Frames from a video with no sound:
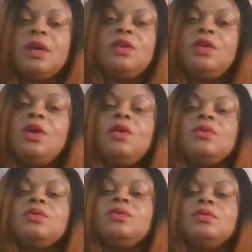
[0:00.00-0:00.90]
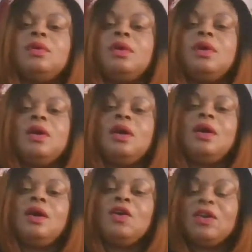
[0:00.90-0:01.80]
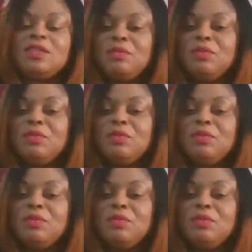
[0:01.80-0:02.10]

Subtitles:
No. Gossip